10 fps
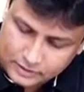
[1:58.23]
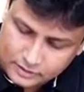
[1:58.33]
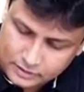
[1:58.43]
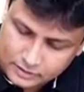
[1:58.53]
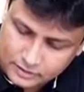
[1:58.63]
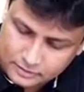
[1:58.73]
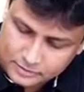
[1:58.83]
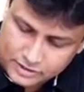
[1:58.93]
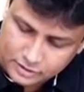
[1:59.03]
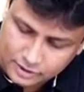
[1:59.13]
The
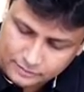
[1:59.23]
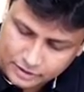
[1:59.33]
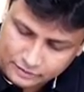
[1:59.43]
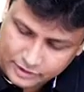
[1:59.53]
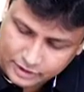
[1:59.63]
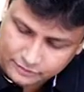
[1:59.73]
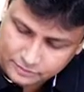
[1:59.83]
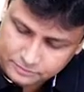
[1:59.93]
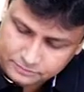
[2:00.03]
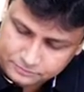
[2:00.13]
muscular part of the diaphragm.